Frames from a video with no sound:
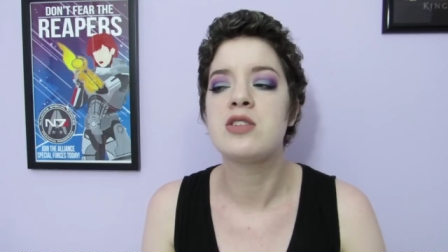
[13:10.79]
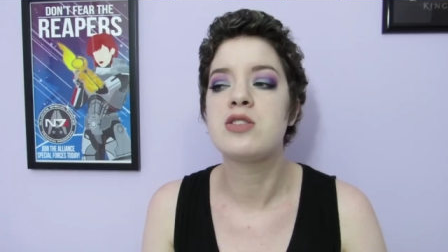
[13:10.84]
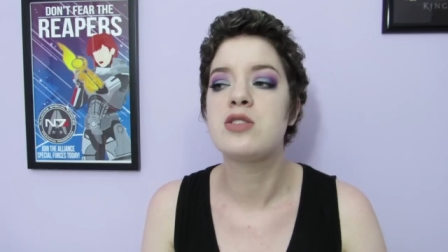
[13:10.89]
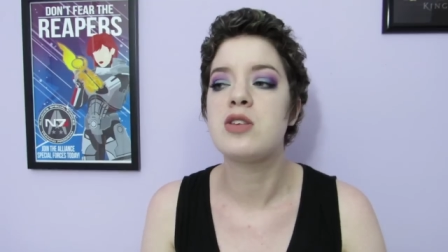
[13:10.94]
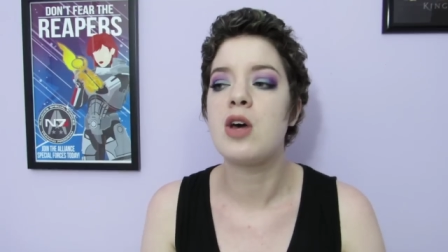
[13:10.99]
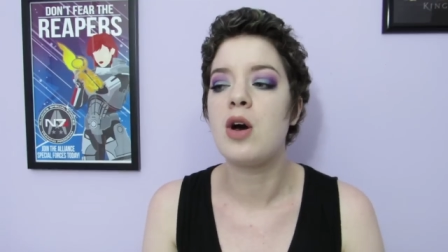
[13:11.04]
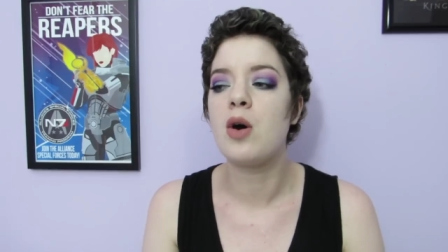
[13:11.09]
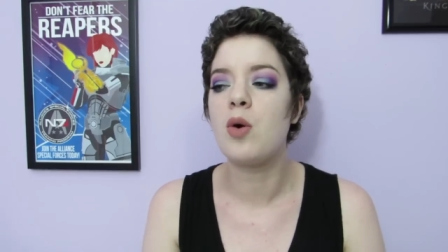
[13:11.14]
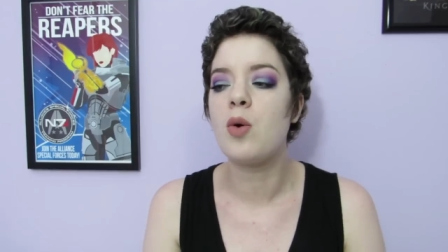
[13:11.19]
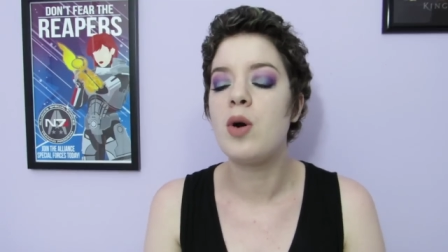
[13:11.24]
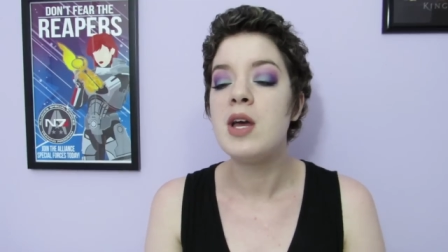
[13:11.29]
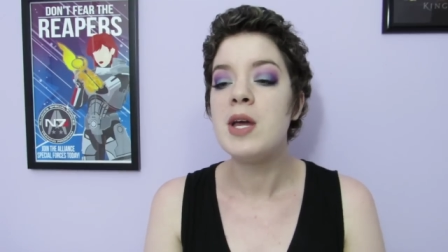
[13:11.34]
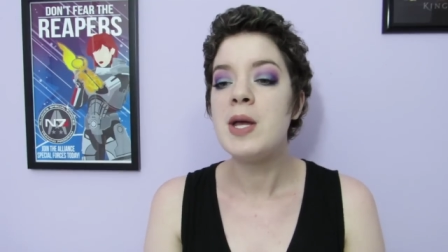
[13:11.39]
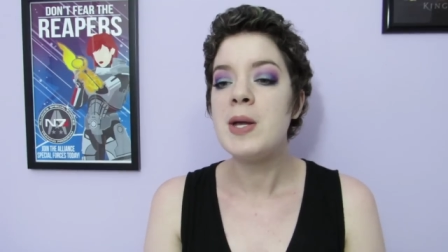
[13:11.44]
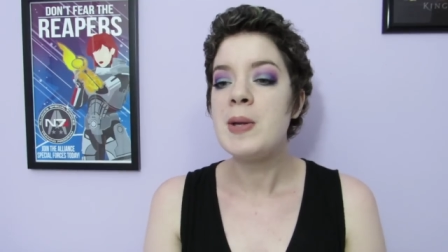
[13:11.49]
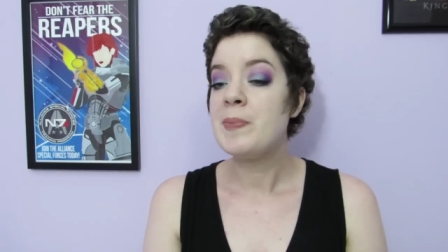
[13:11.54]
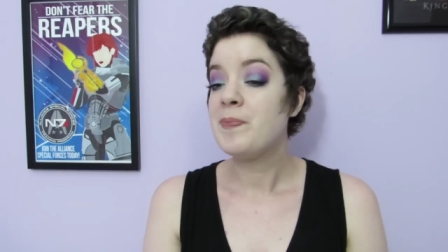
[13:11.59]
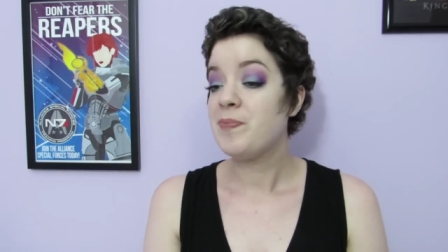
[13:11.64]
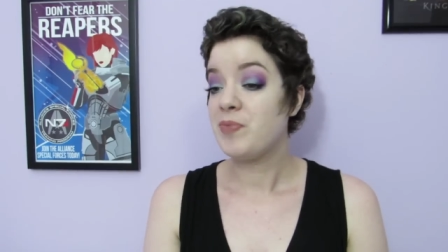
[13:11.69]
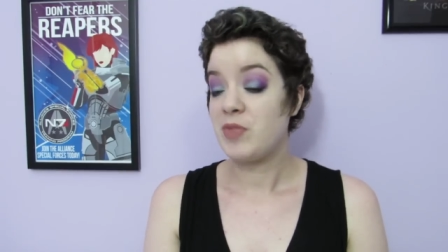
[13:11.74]
So
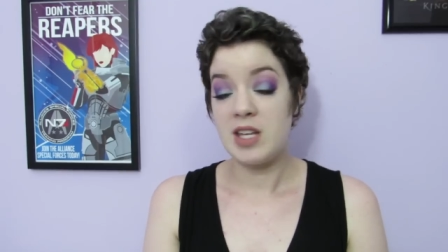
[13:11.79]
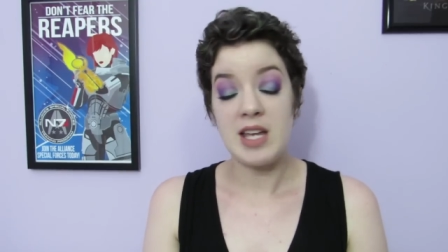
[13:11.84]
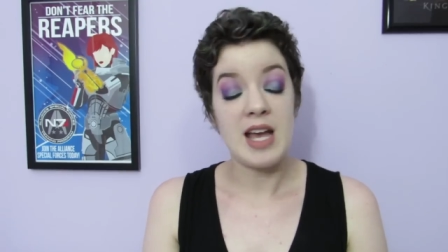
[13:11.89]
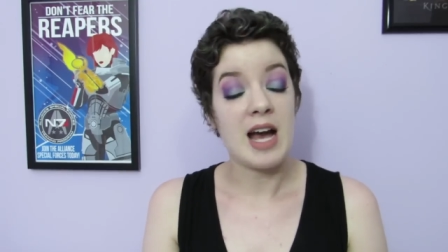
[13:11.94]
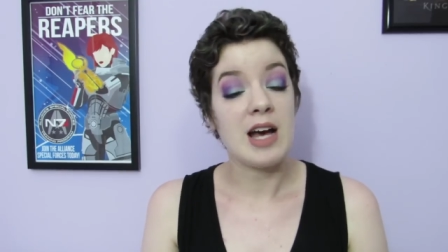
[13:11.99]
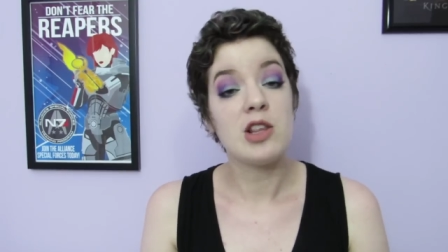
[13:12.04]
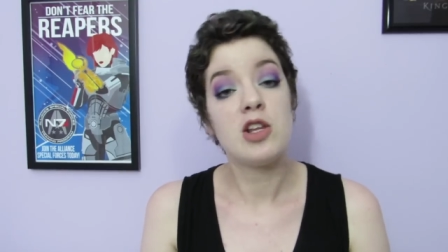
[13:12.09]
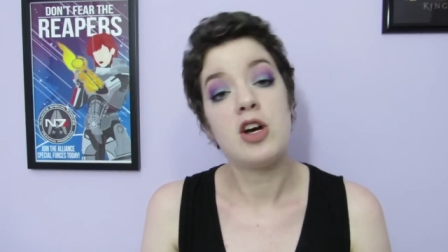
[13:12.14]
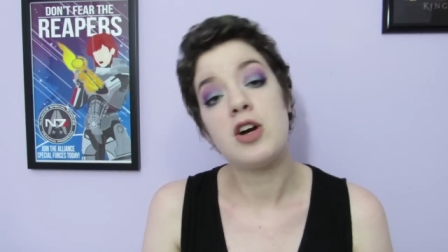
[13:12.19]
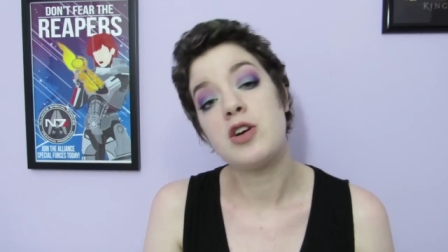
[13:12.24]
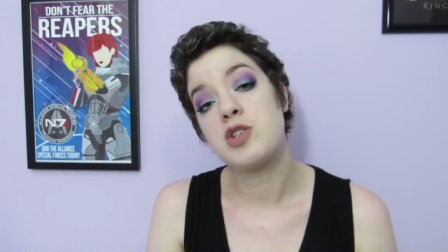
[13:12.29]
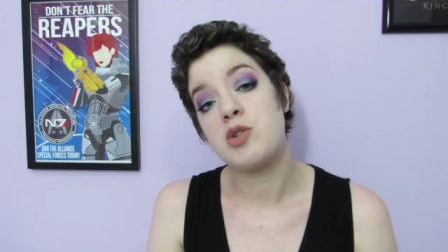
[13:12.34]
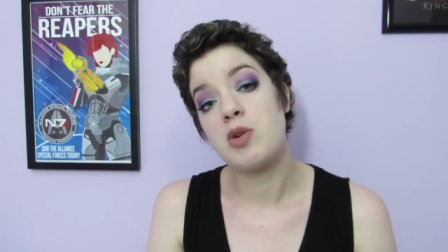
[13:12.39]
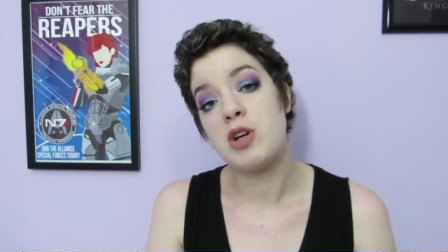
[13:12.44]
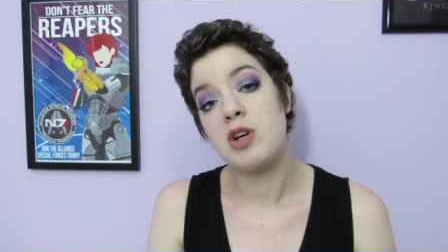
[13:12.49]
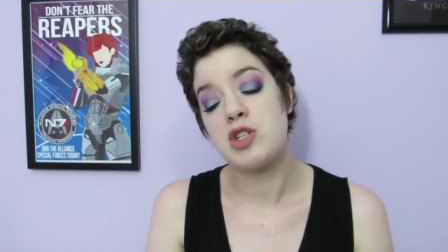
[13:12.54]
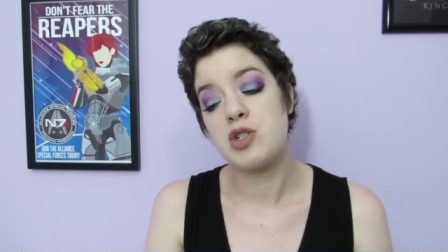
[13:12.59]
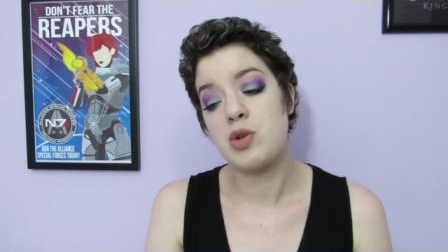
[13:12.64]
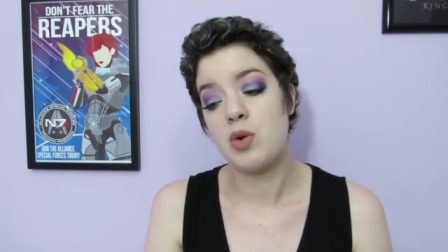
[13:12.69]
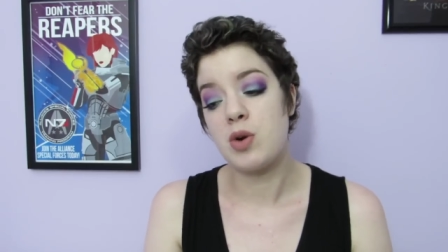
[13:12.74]
yeah, long
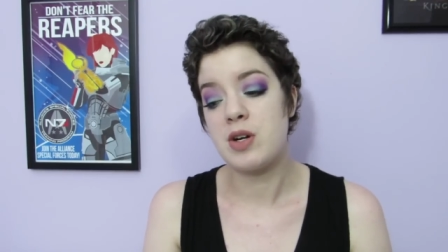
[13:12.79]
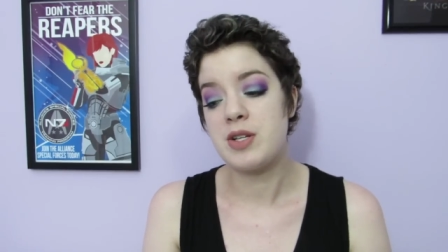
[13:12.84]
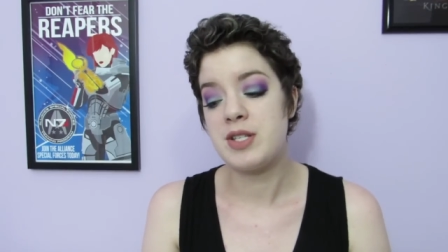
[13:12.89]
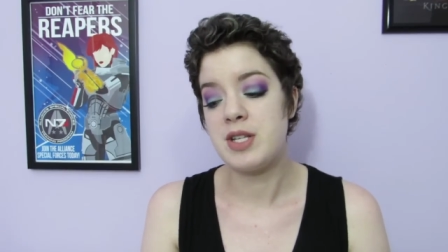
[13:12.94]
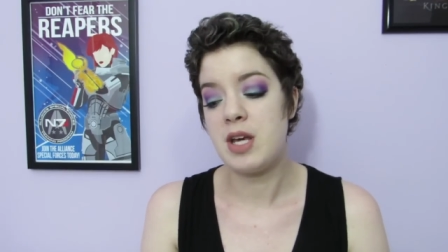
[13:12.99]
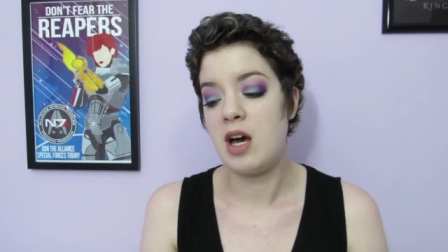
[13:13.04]
story short,